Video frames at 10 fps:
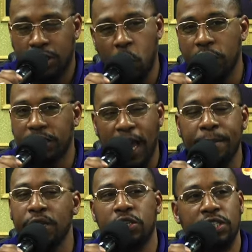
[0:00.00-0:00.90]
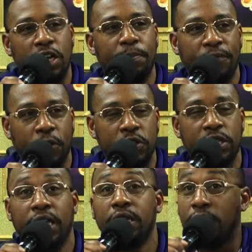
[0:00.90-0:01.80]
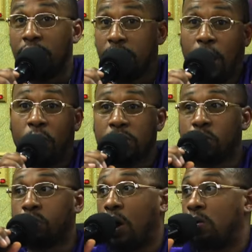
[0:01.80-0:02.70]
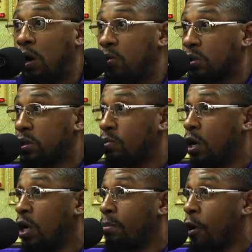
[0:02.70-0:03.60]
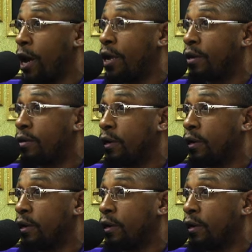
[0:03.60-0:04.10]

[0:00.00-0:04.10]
So examine yourself before you say, I want some, I, I want some uh, bread.